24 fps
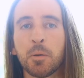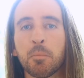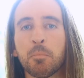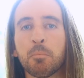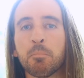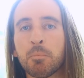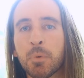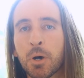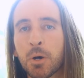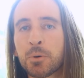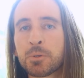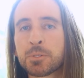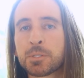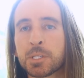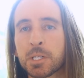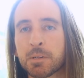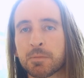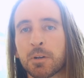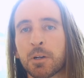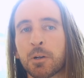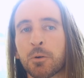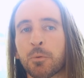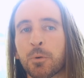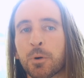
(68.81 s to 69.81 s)
Most
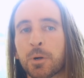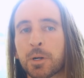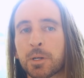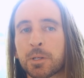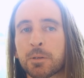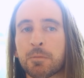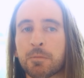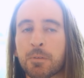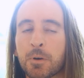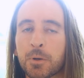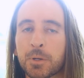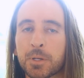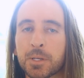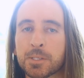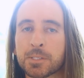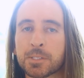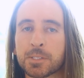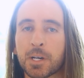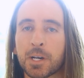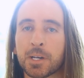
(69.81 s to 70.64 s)
of our work focused